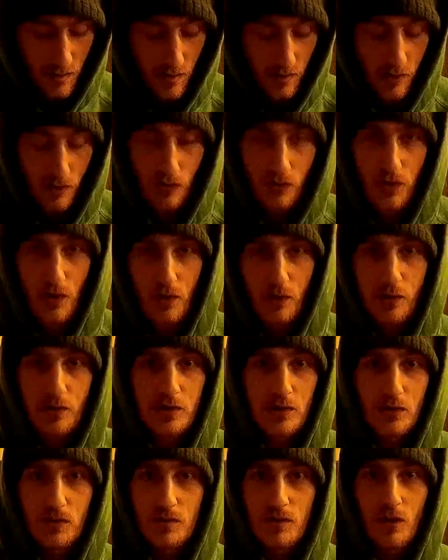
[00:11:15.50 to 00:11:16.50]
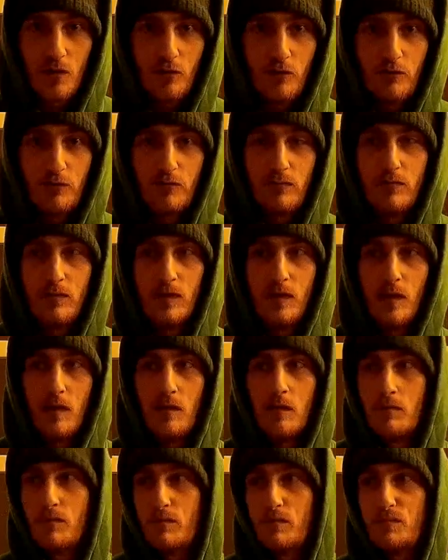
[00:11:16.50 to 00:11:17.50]
You'll notice yourself
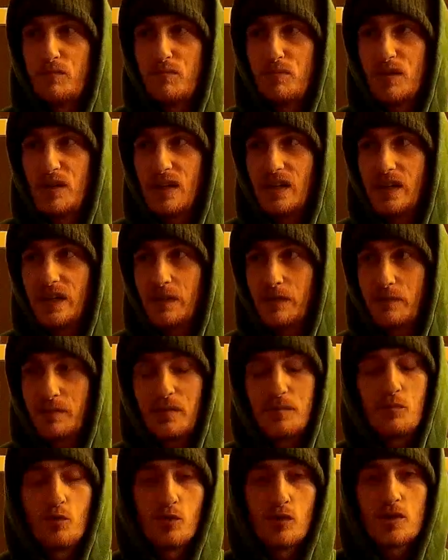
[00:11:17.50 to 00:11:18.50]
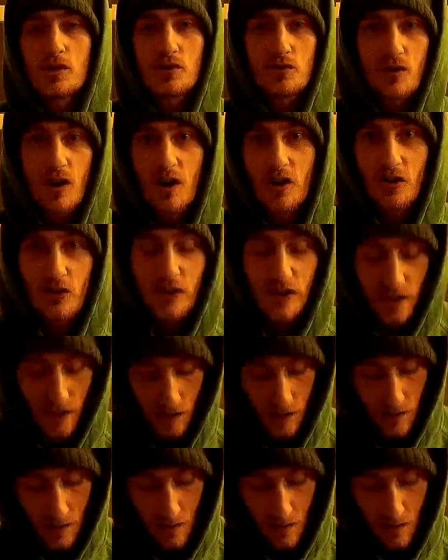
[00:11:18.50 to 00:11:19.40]
be more struggling